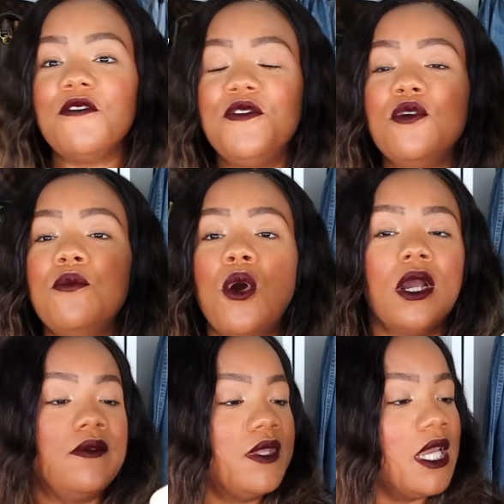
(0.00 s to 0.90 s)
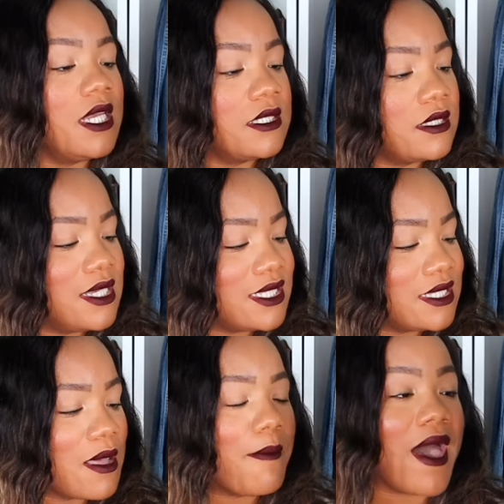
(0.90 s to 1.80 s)
out a few more of these. This
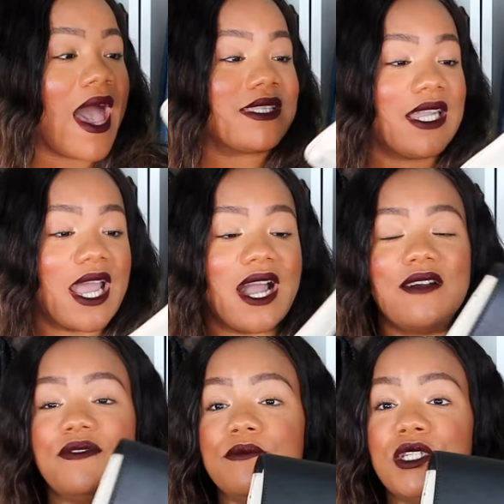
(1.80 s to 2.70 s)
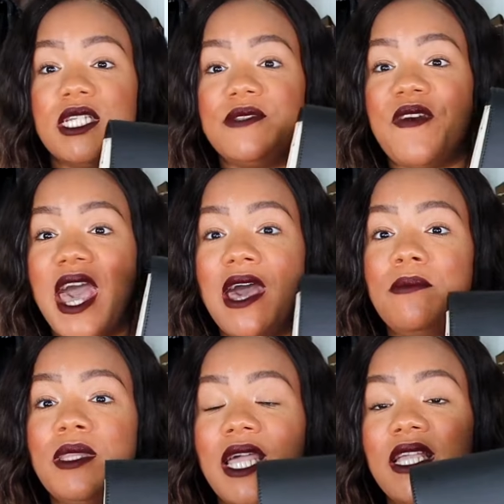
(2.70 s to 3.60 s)
is a bag that I got from Just
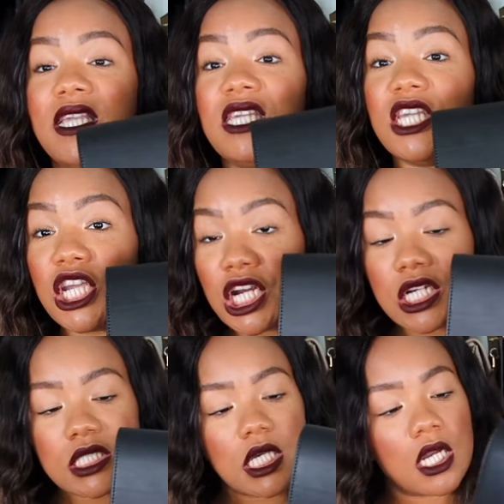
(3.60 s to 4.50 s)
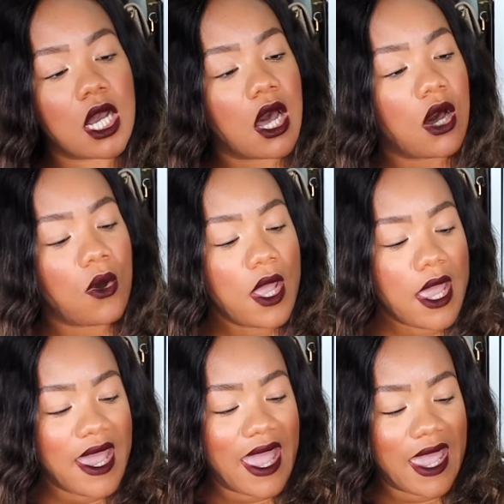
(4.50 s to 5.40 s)
Fab like years ago.
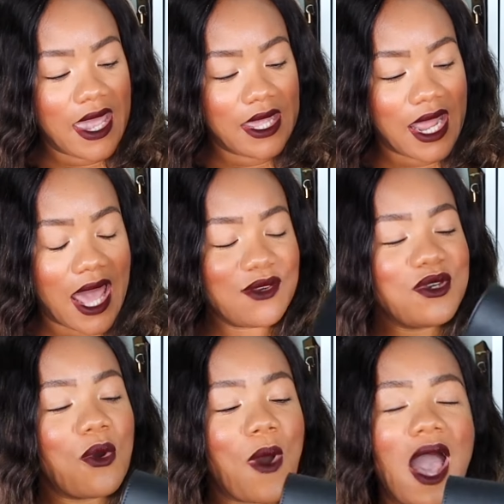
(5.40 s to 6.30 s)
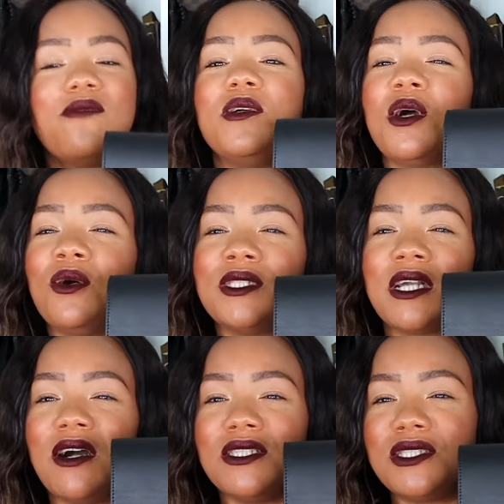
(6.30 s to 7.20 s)
And I don't know why I've been holding
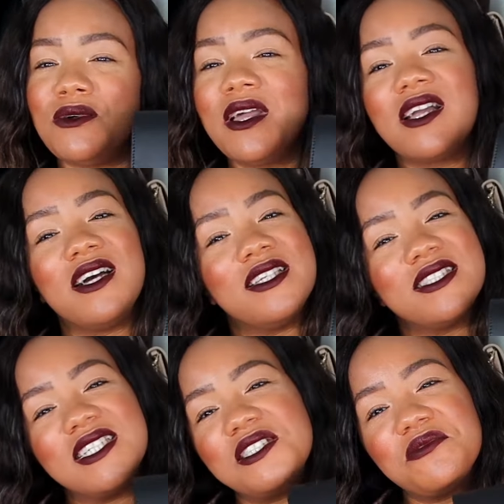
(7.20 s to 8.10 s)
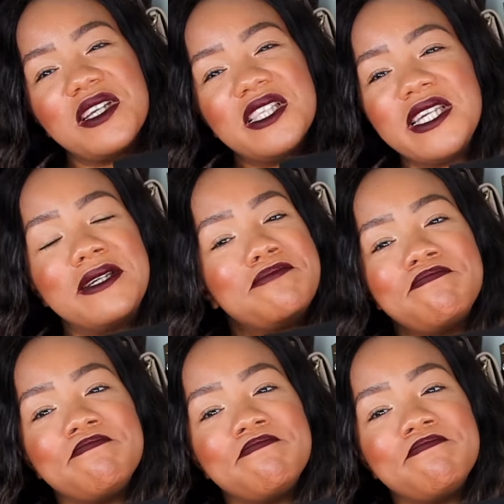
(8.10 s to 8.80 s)
on to it because it's really,